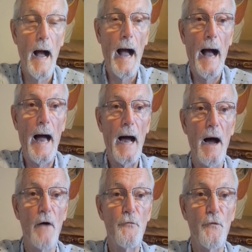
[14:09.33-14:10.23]

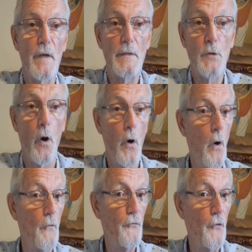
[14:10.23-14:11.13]

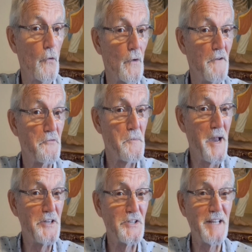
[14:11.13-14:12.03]
no further
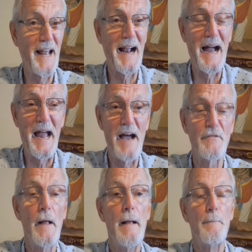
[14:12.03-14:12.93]
information that I
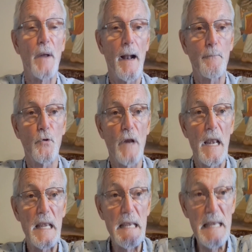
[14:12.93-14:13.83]
have, but I'm going to
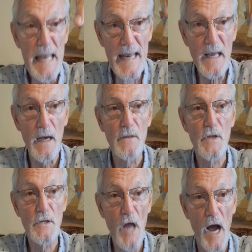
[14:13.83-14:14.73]
link
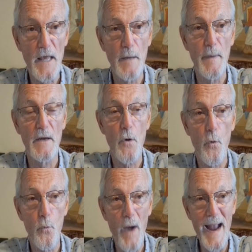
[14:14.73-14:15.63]
the document
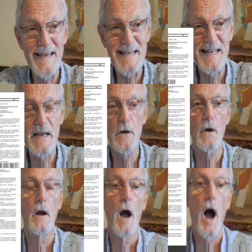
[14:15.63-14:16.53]
right
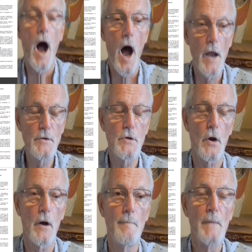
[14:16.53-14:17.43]
here
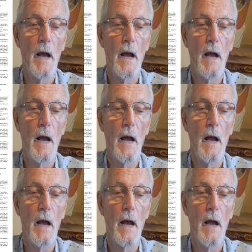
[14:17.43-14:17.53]
under